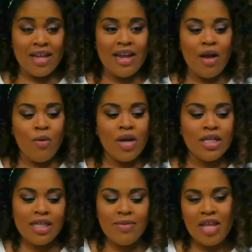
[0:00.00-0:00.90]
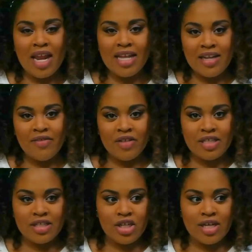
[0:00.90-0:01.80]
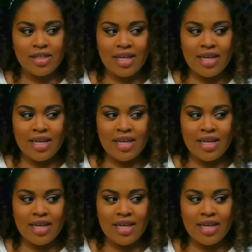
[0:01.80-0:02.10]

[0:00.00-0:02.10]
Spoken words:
Now, one tip that I definitely suggest